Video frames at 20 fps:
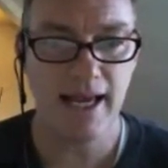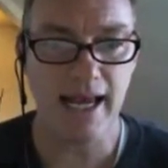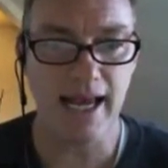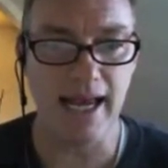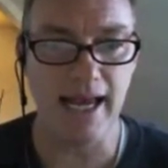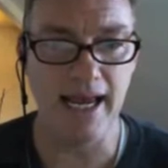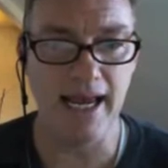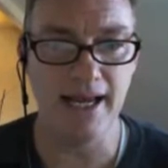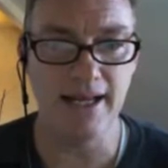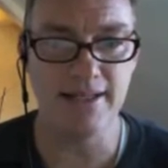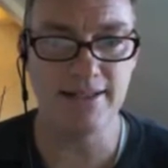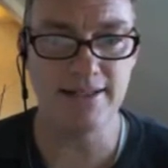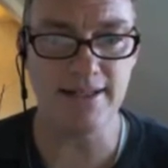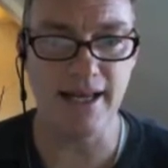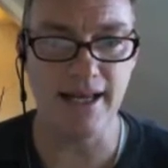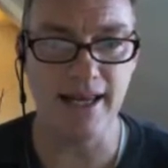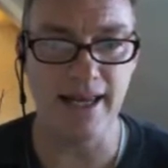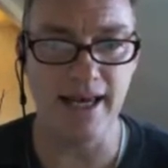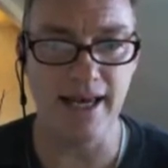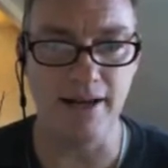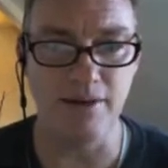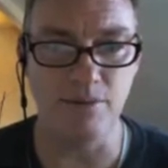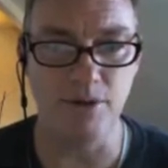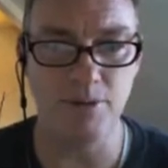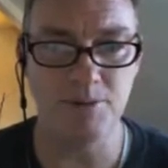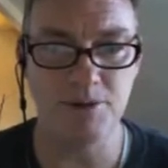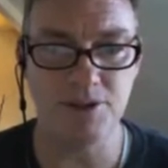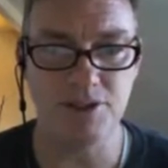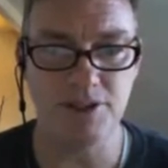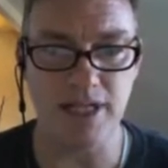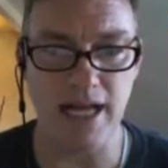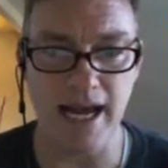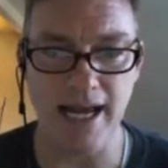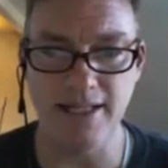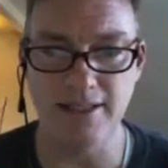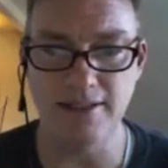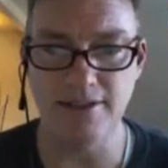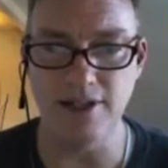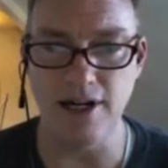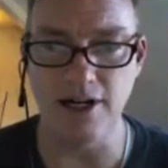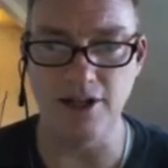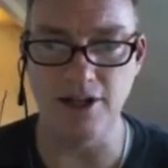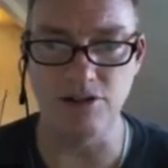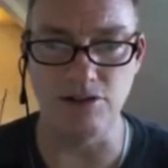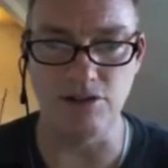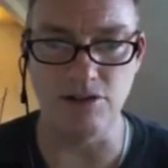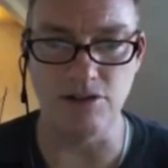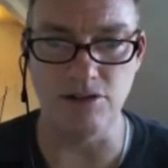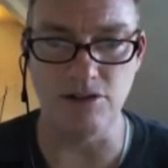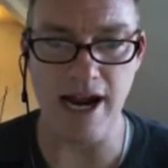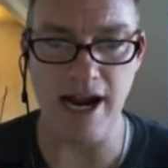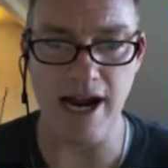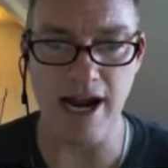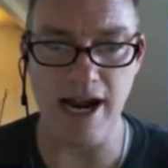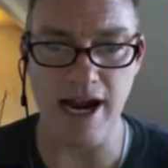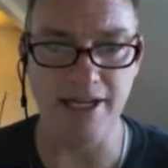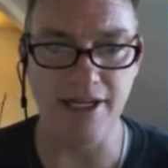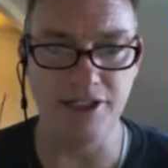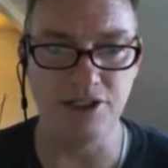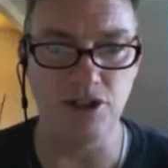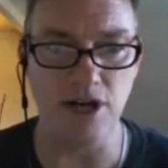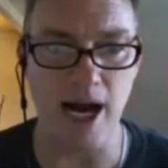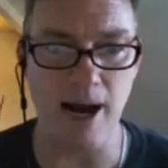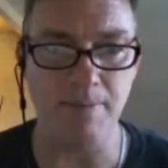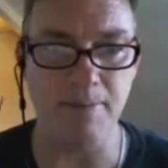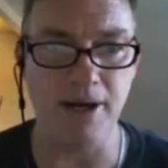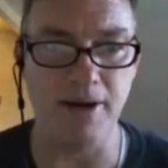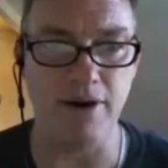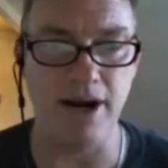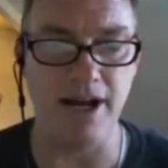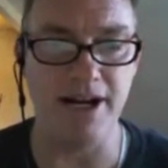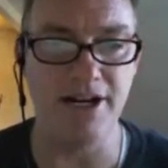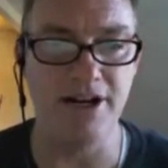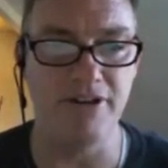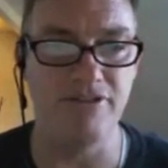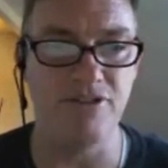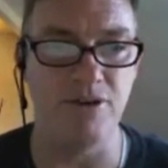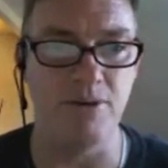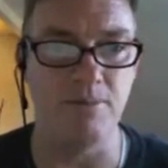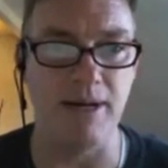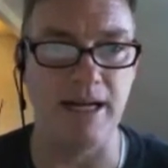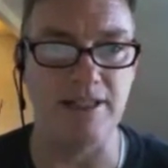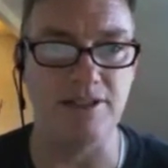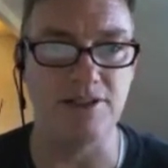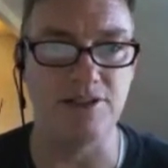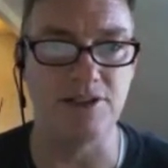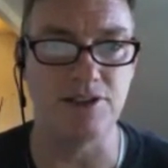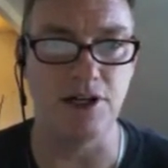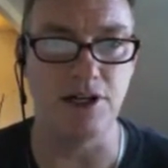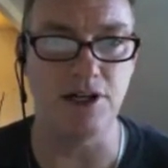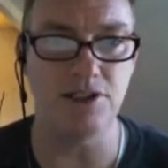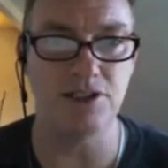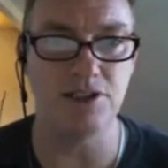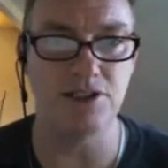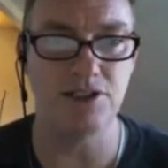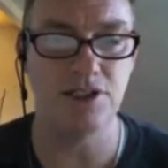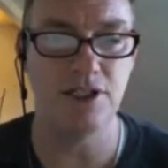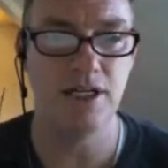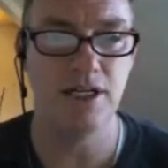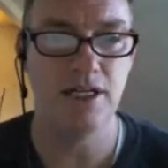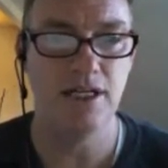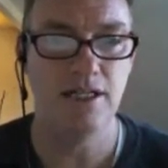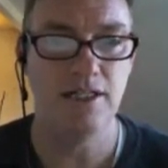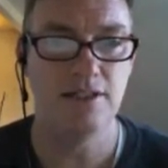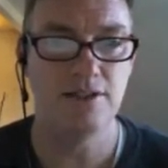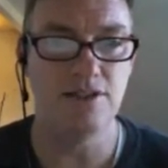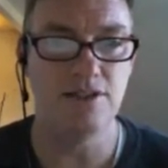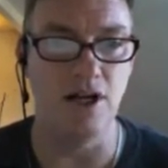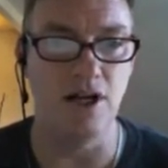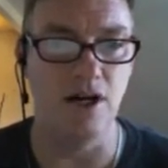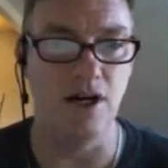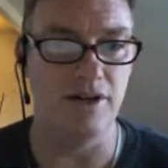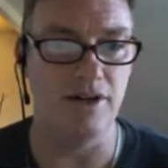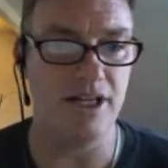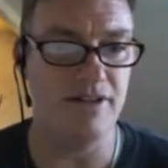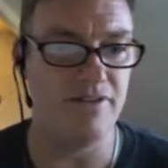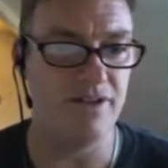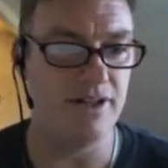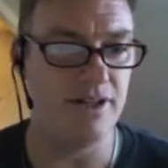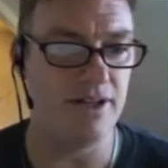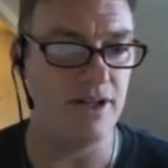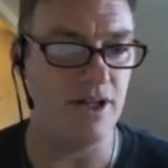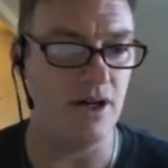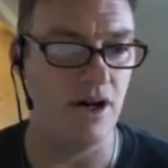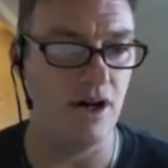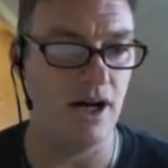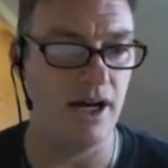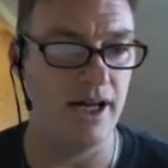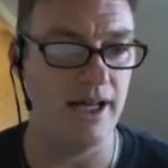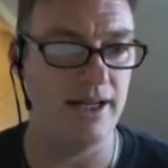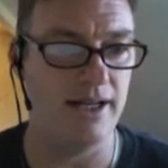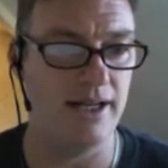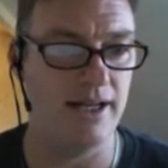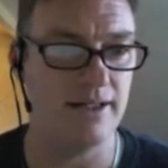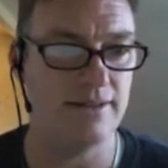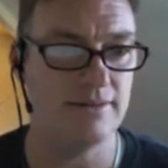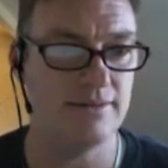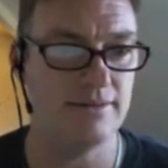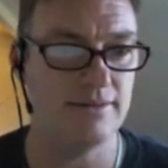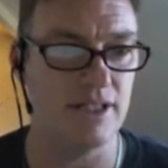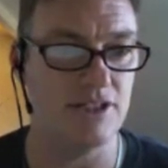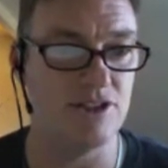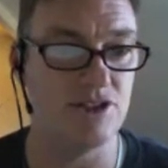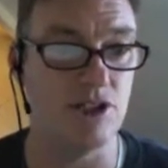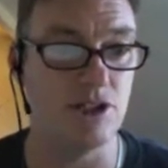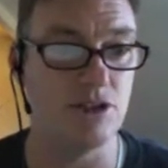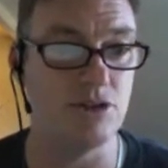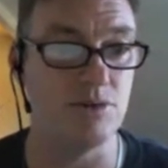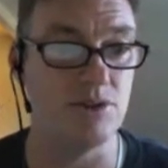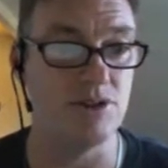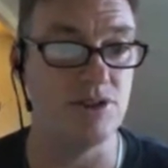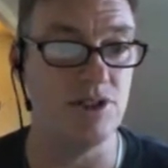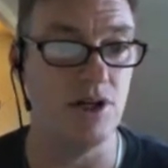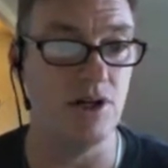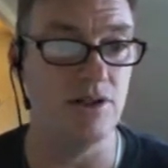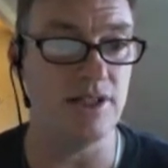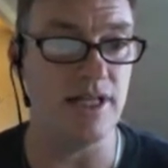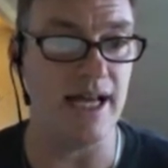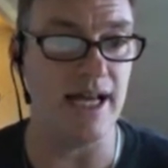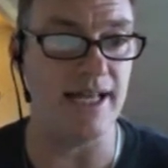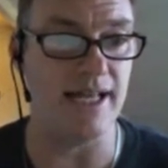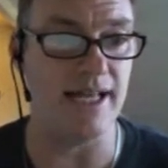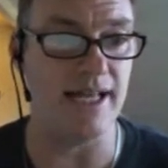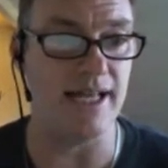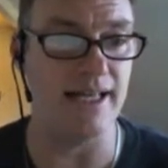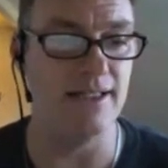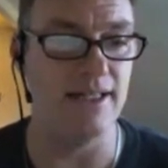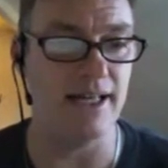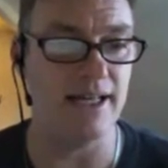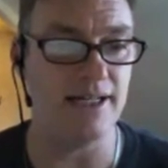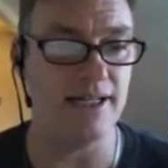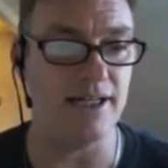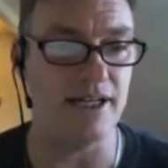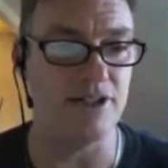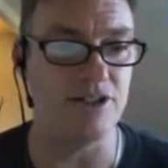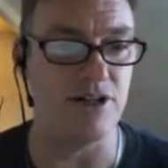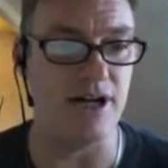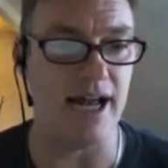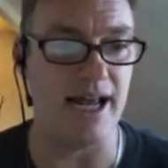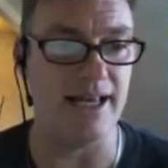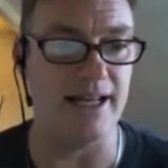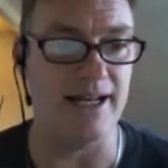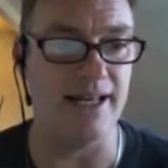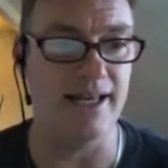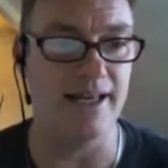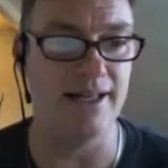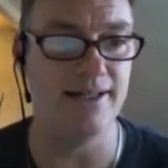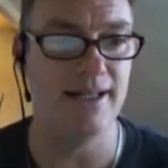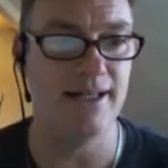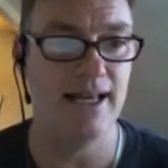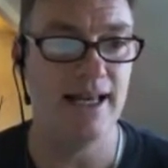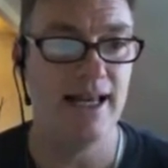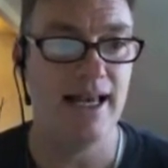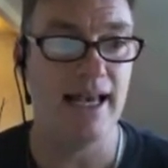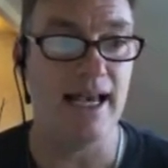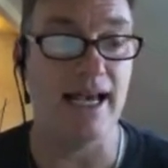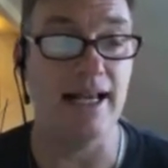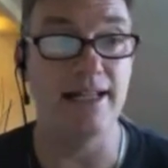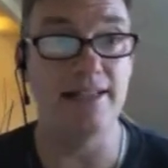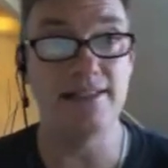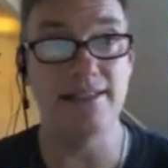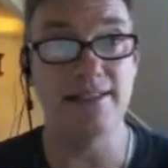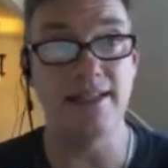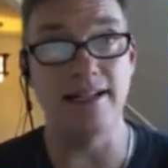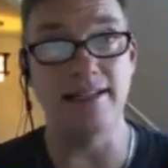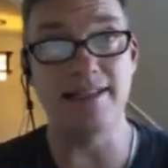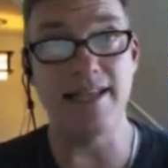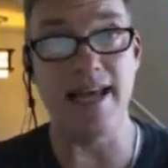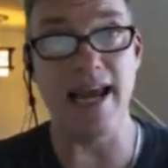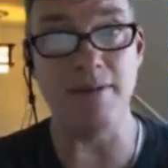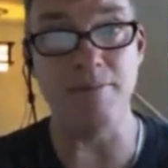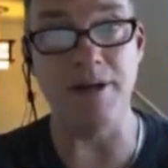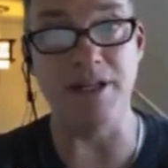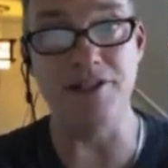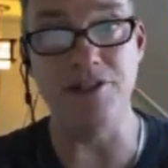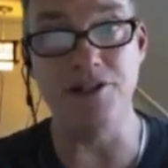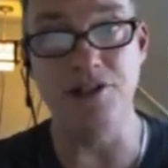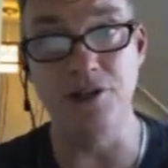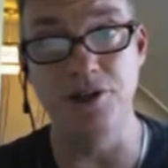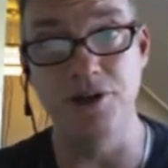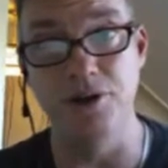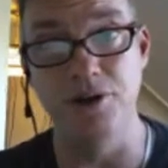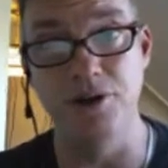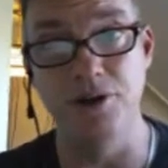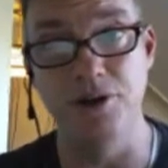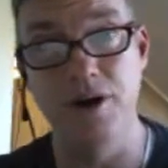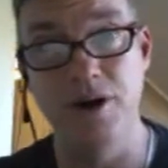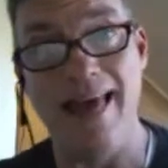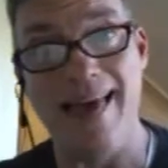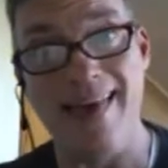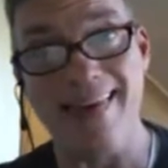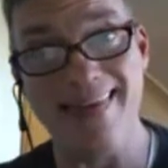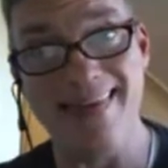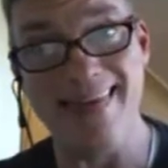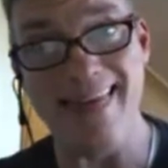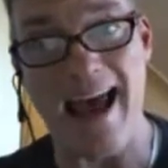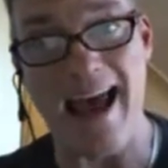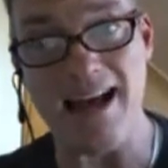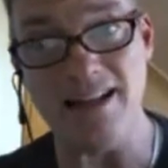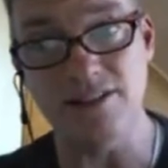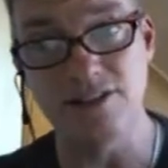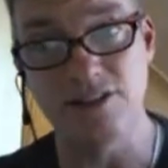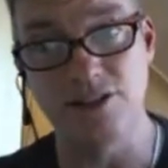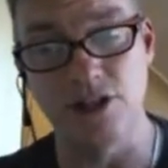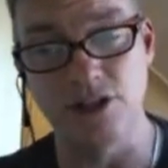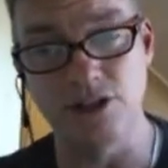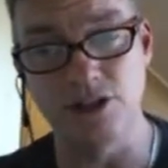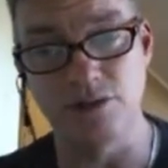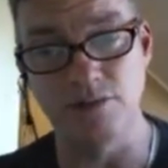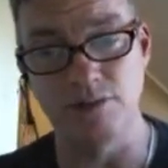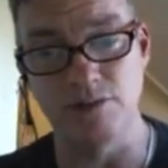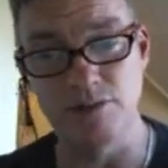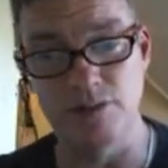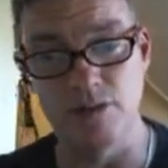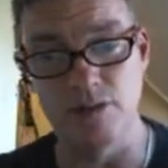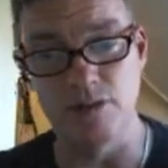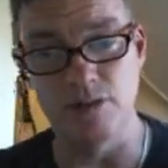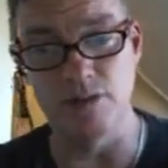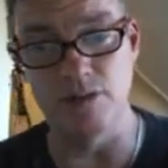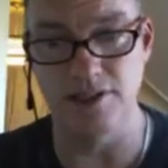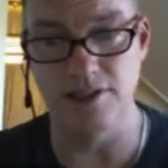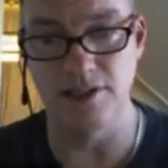And again, whoops, I can start dragging and dropping right here from my search. So even on a search result, I can click and drag it in, and it's going to take me to that search result.